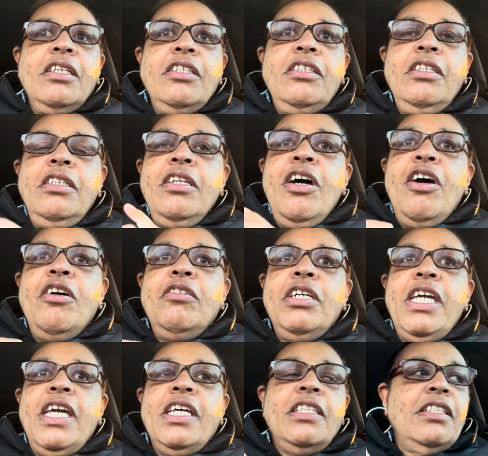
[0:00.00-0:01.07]

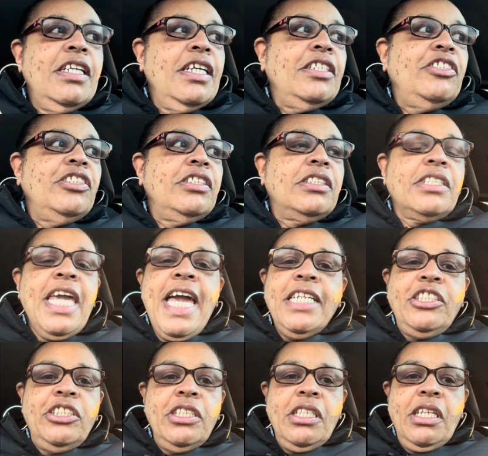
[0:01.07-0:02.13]
and just
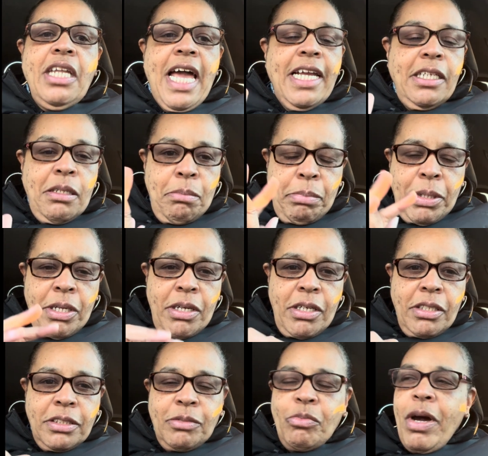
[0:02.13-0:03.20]
catching lightning bugs.